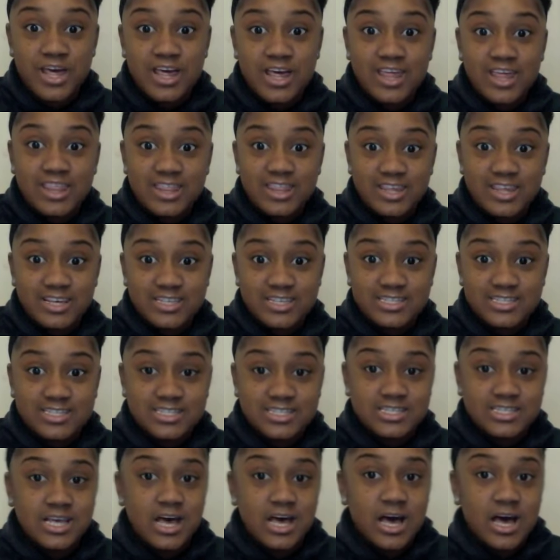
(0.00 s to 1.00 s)
this.
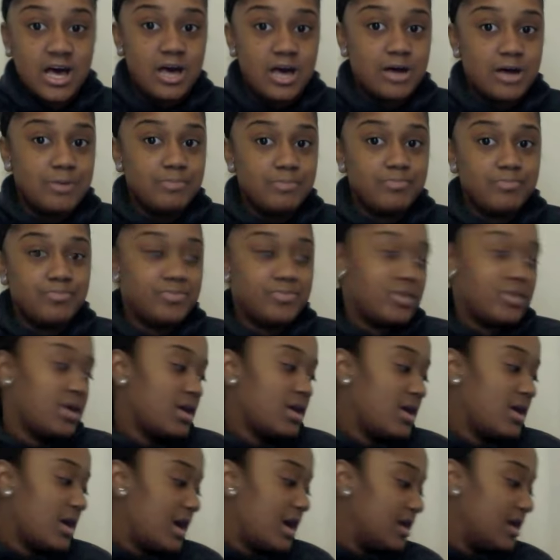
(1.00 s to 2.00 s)

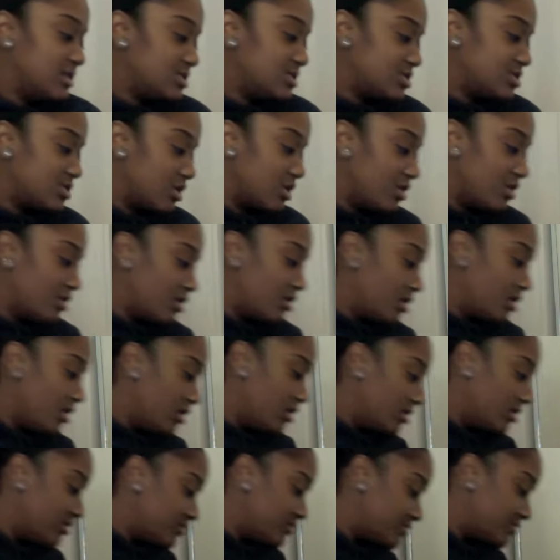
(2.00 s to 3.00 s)
I start
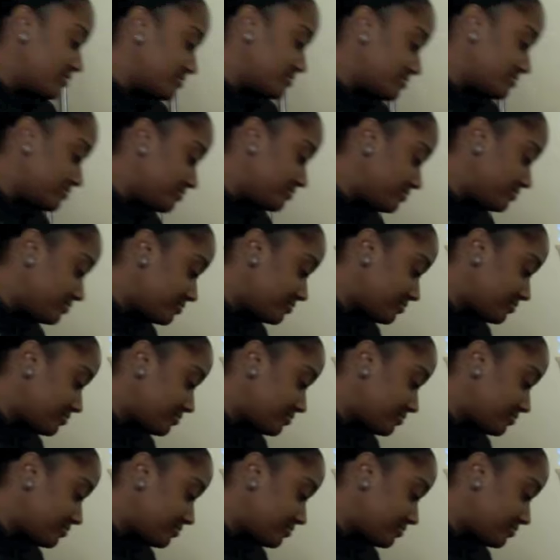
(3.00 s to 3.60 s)
off